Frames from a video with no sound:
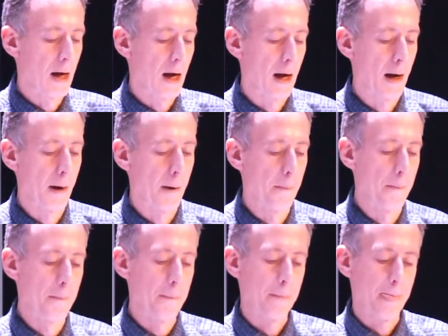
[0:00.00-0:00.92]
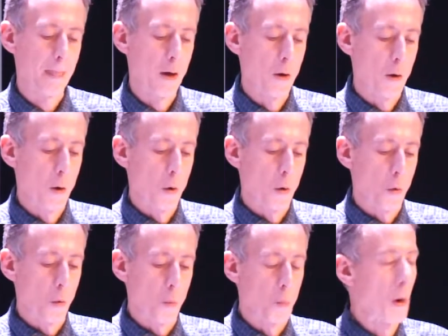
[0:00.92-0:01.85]

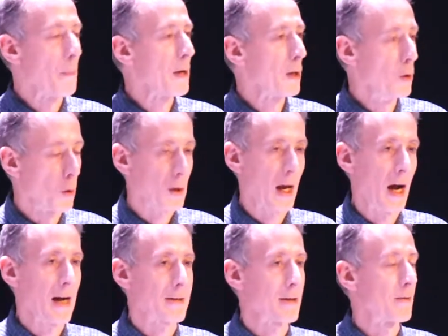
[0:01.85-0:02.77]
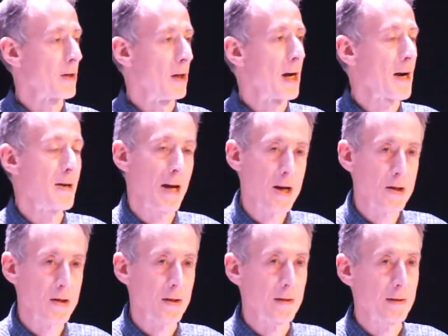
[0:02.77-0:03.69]
When we look at the United
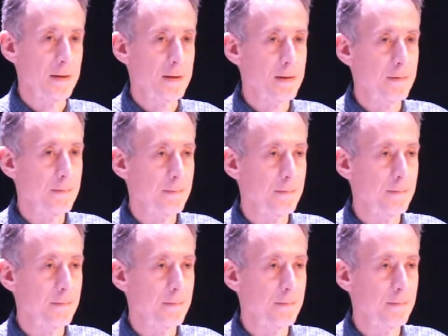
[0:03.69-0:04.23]
Nations,